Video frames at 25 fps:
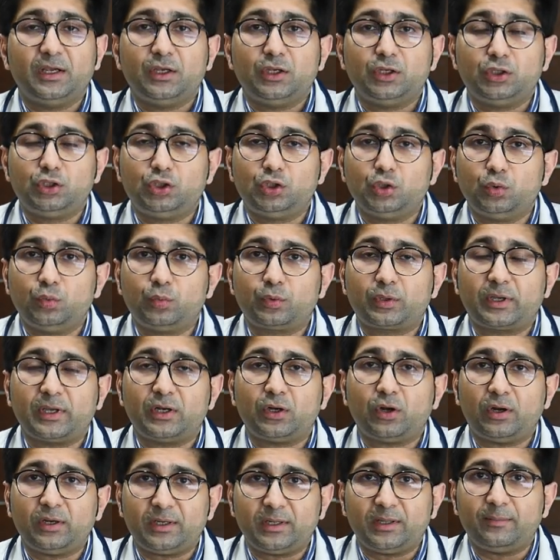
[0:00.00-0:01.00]
you
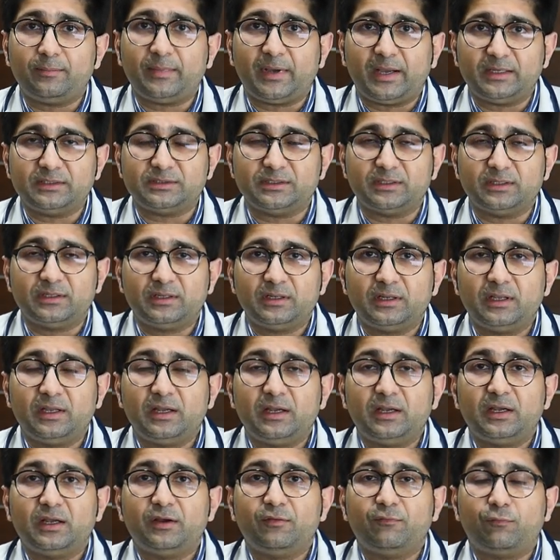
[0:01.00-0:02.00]
cannot imagine
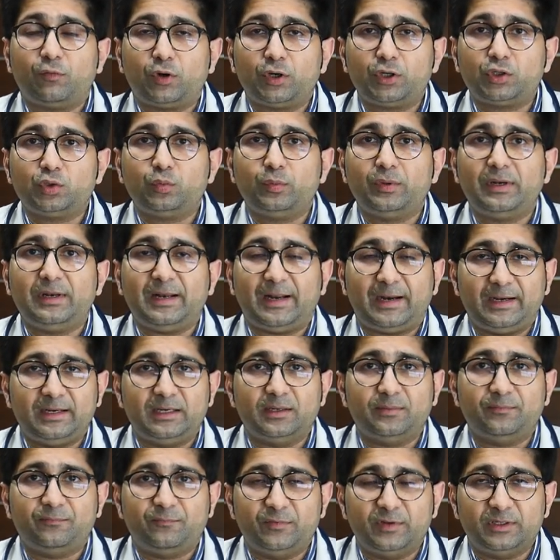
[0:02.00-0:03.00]
what you will land
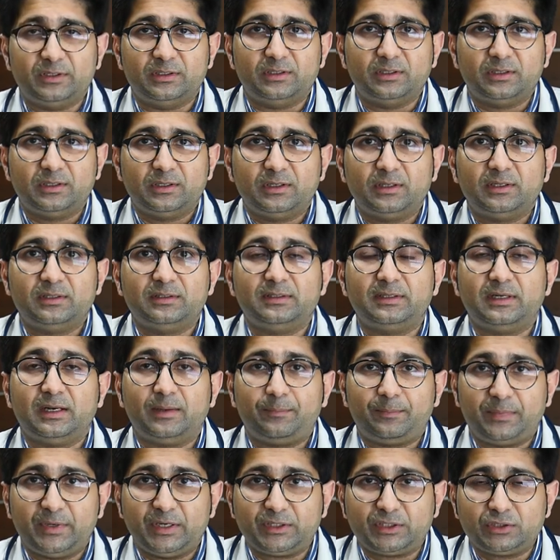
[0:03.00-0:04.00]
up with. There
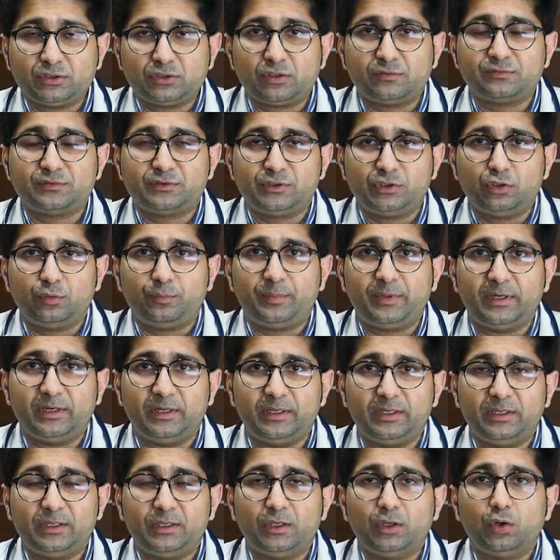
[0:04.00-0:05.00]
are patients of
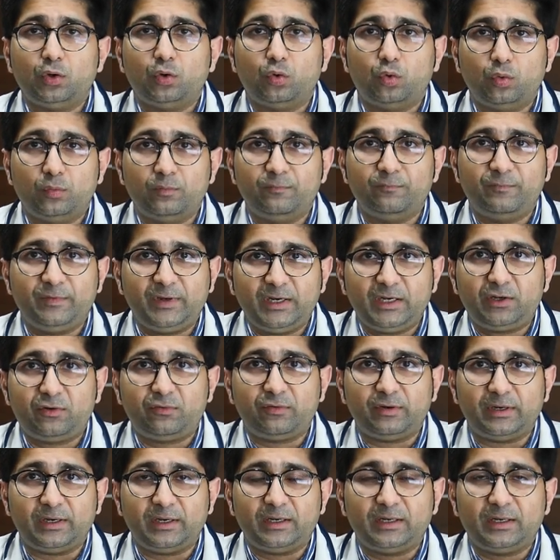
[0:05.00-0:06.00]
COPD whom we
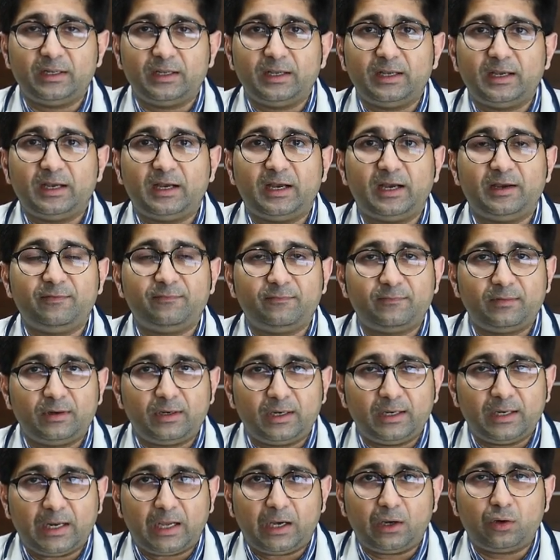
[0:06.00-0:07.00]
treat have
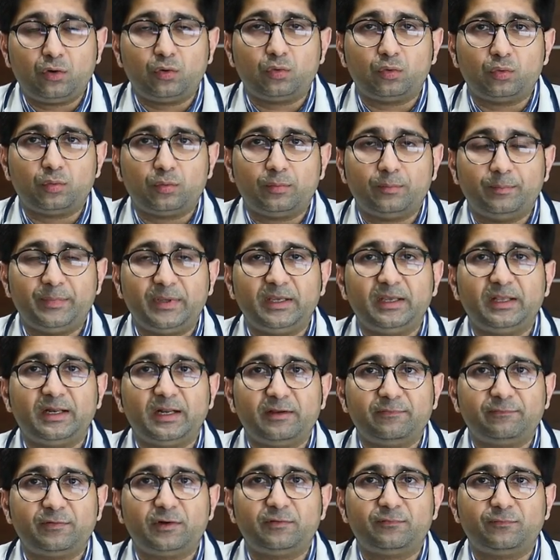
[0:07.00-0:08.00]
now being
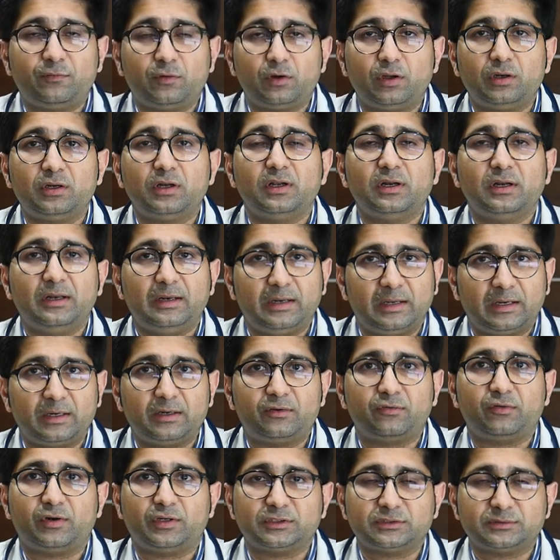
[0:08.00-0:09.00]
referred for
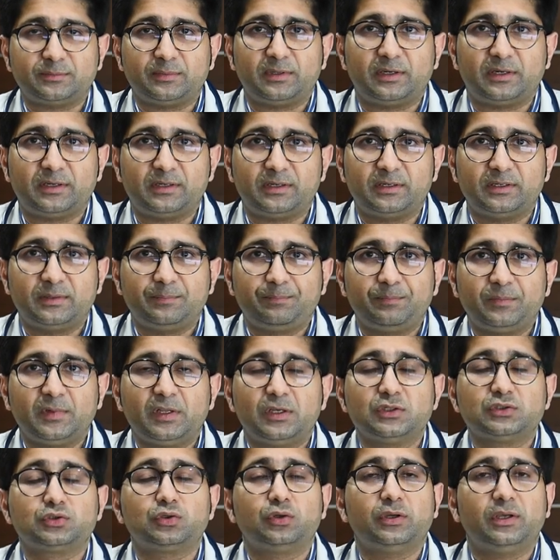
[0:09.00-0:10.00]
lung transplant.
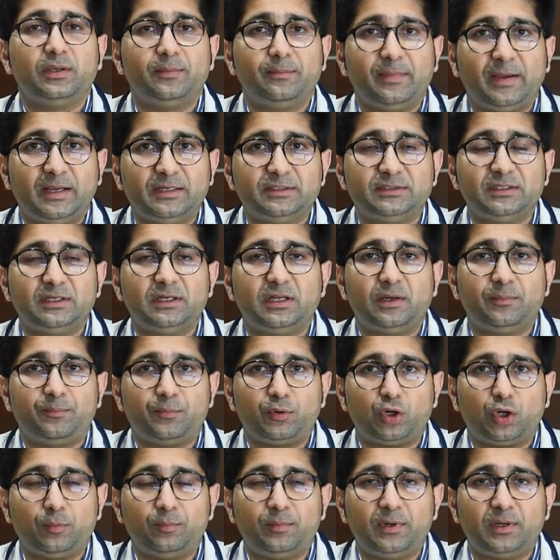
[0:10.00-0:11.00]
So imagine a
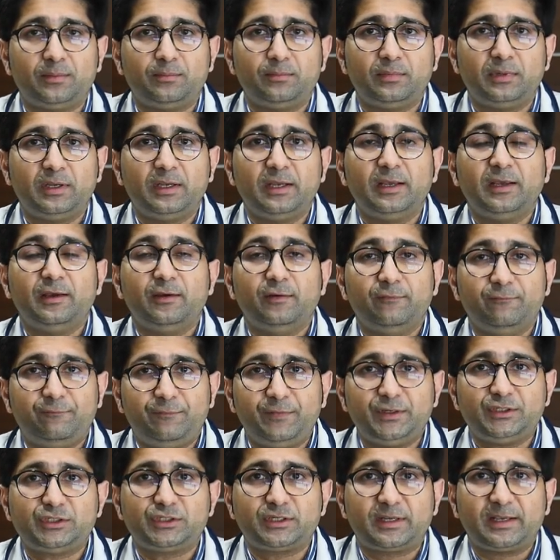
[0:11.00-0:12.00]
problem
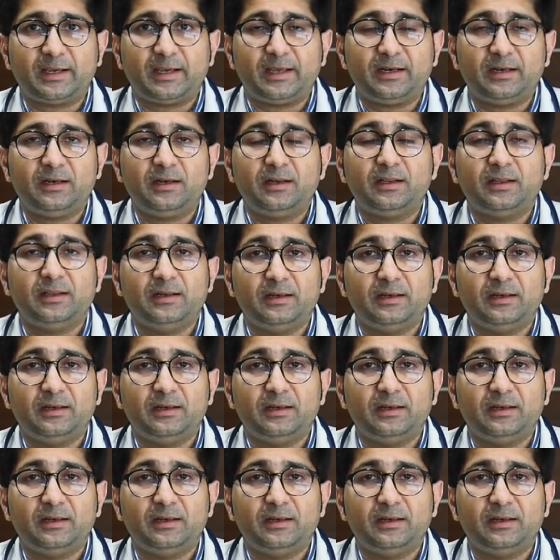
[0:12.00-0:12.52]
which can